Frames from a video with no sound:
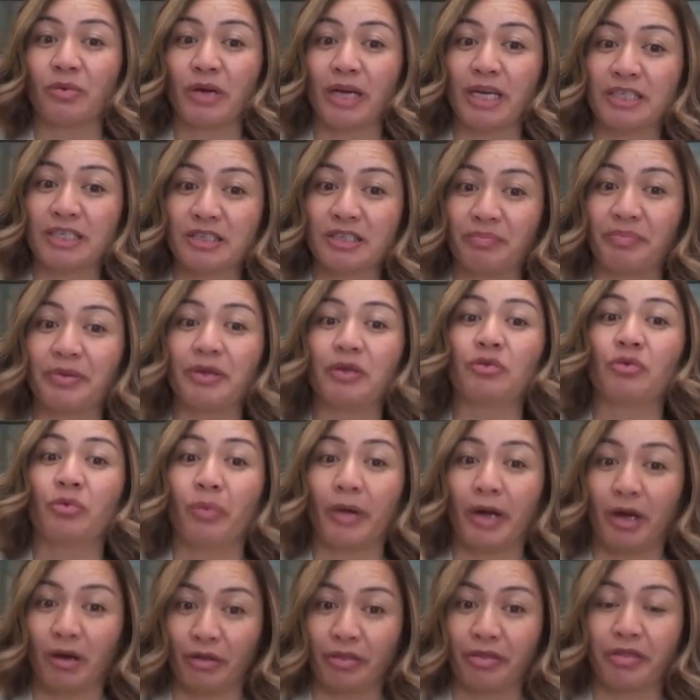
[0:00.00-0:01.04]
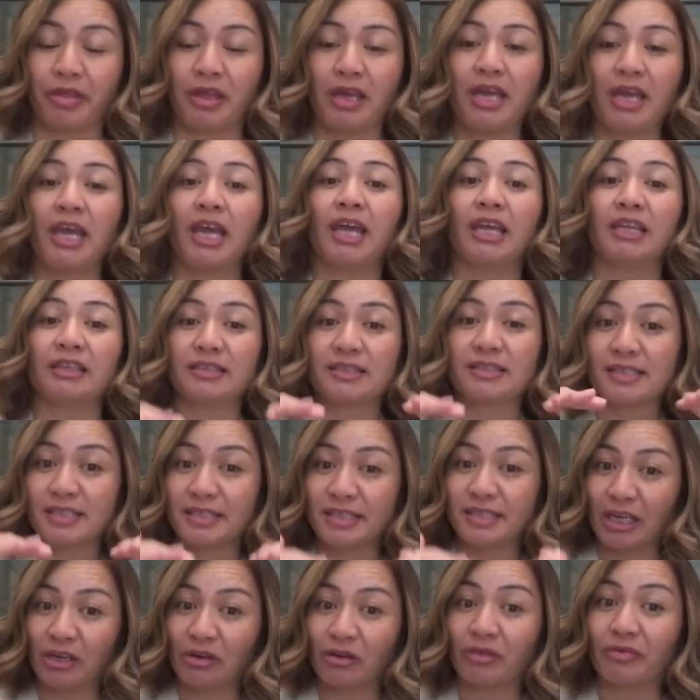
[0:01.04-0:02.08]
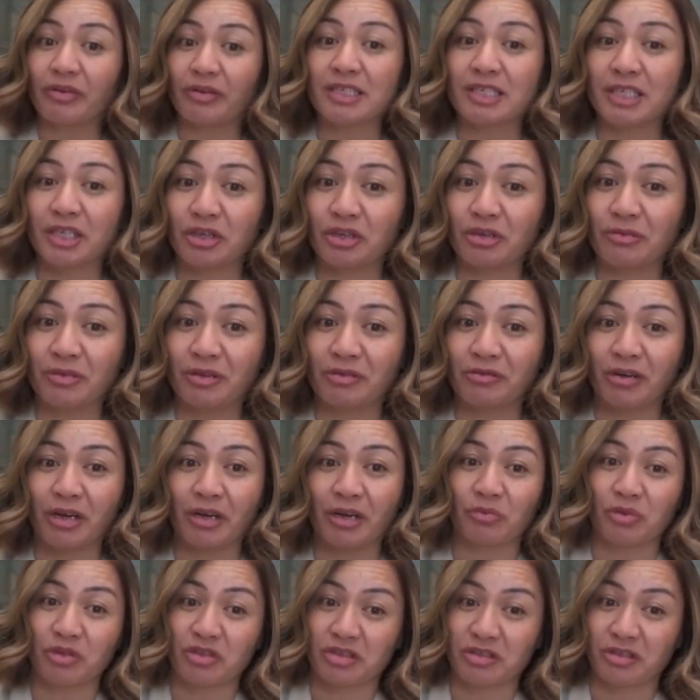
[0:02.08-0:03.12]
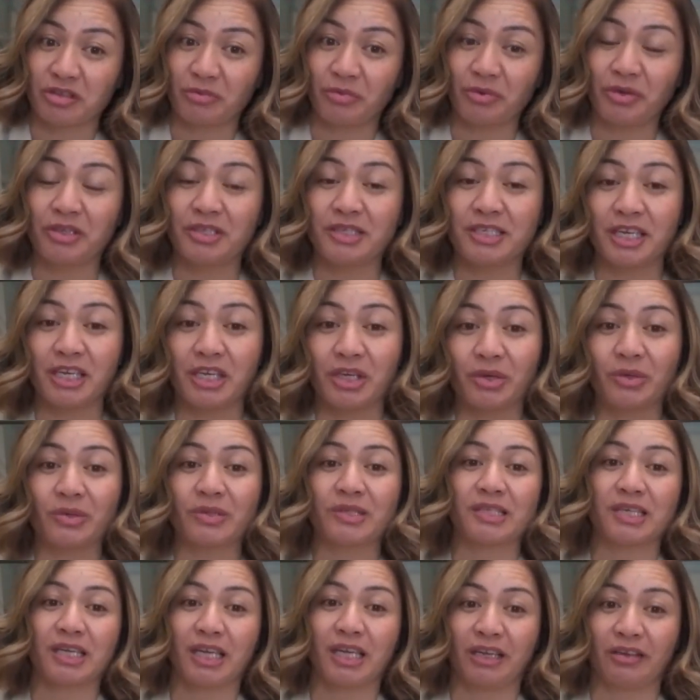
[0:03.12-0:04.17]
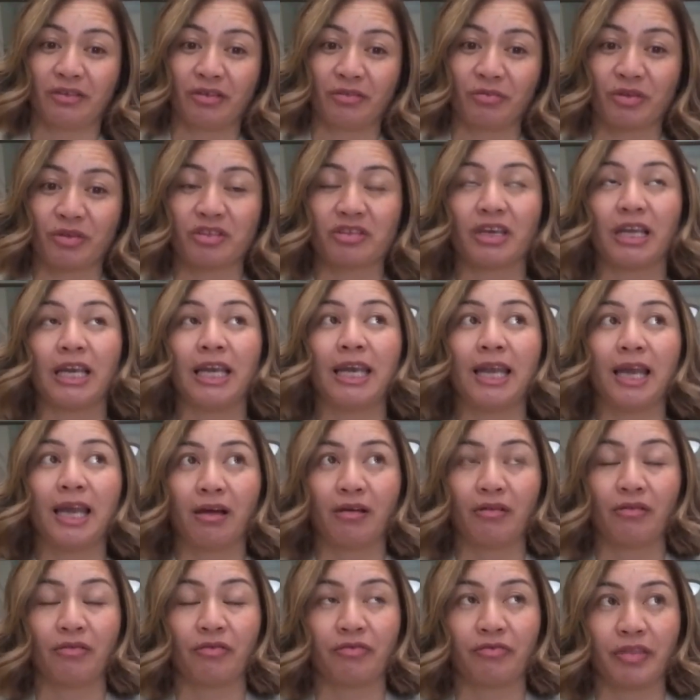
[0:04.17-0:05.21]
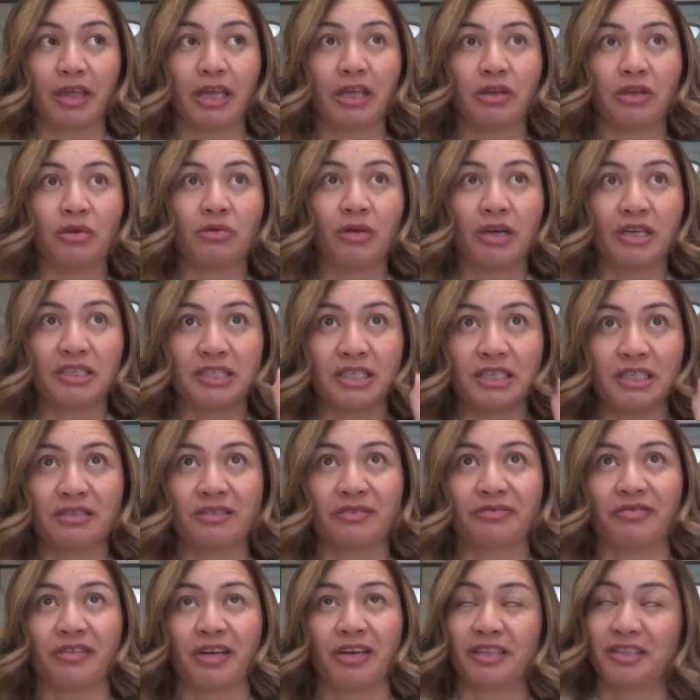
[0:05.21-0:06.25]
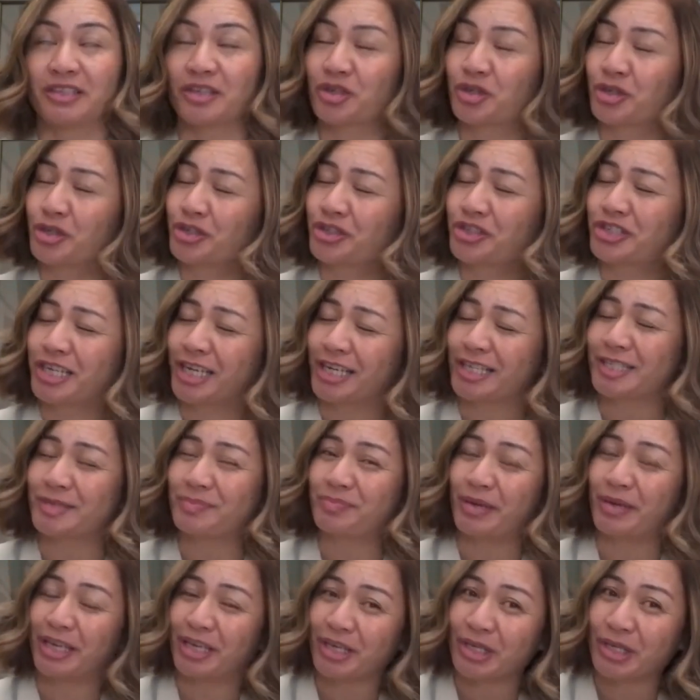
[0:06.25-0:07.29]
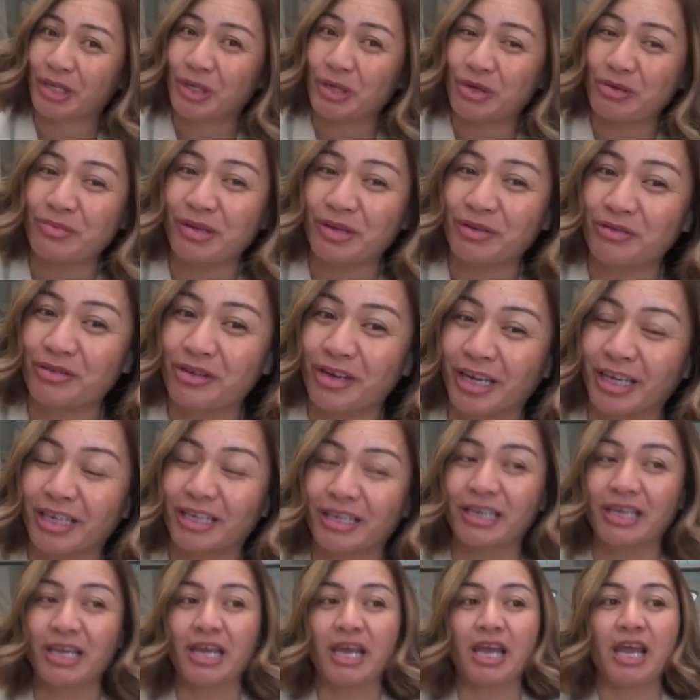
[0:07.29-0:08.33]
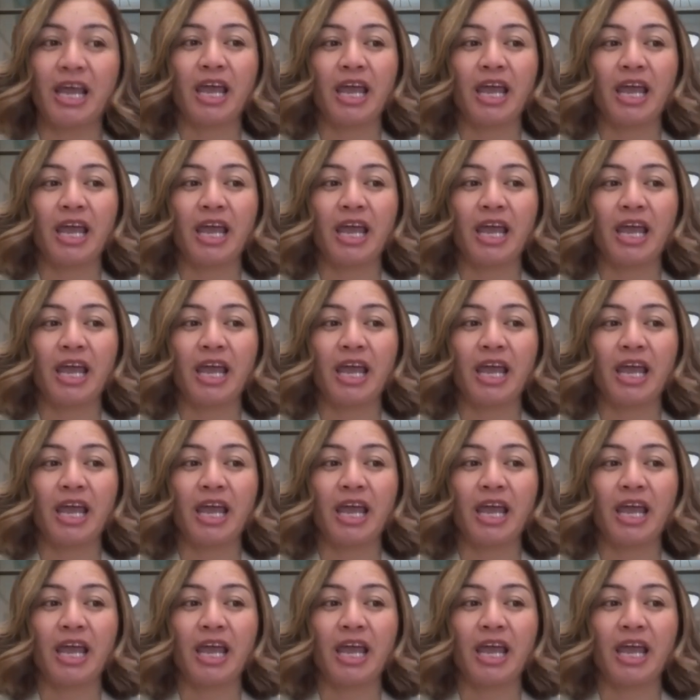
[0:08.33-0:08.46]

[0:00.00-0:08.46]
as a way to build wealth, instead of as a human right, which are the words that you said, which I love, that you identified. This should just be a human right.